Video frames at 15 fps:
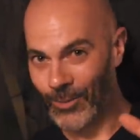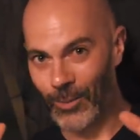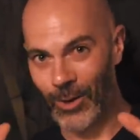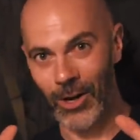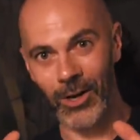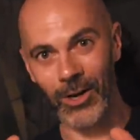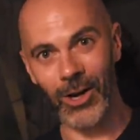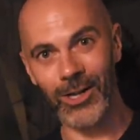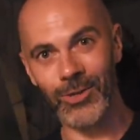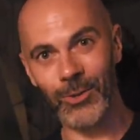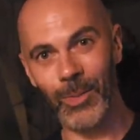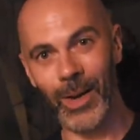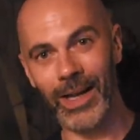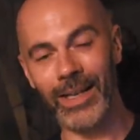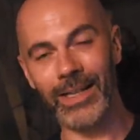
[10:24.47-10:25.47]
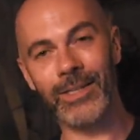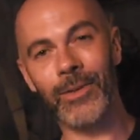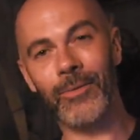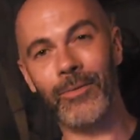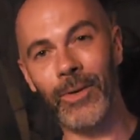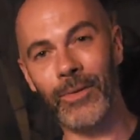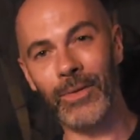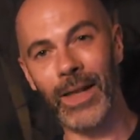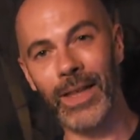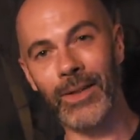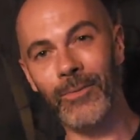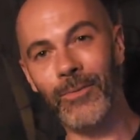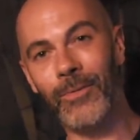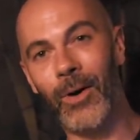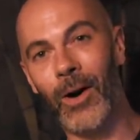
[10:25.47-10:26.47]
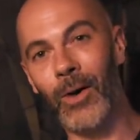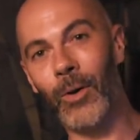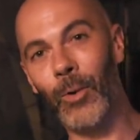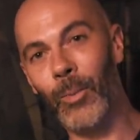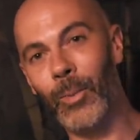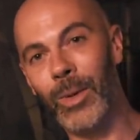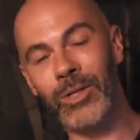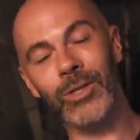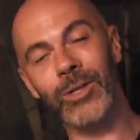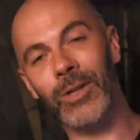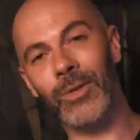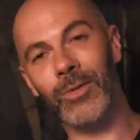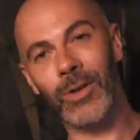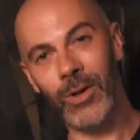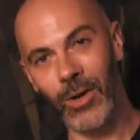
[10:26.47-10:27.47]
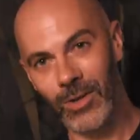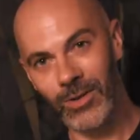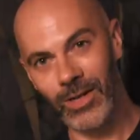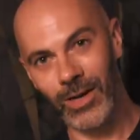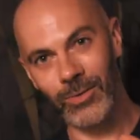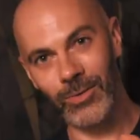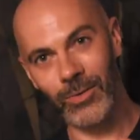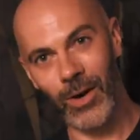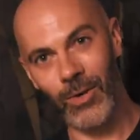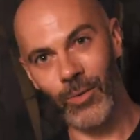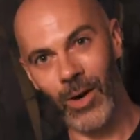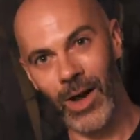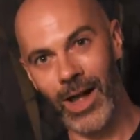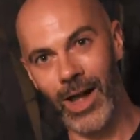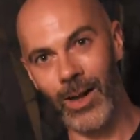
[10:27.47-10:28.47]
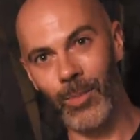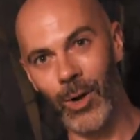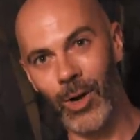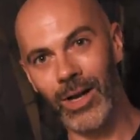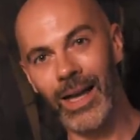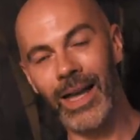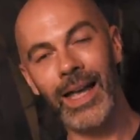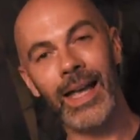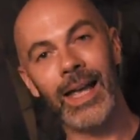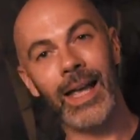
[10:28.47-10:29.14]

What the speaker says: Well done, guys, you made it to the 15th and final mission of the Cocktail Survival Handbook.